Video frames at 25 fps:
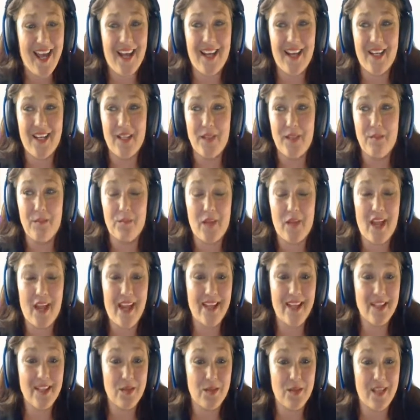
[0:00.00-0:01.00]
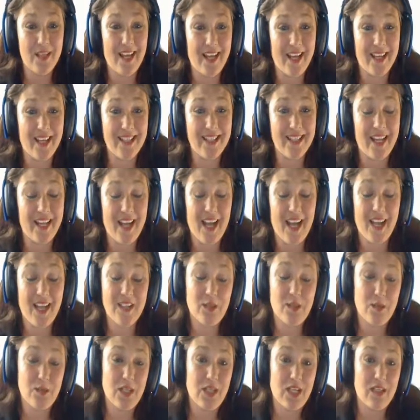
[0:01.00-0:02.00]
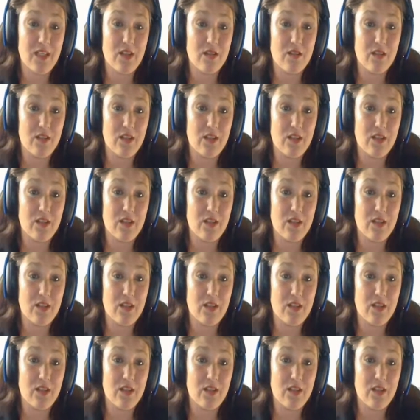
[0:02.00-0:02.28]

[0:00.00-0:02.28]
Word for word: Um, I had some, like I said, I had some technical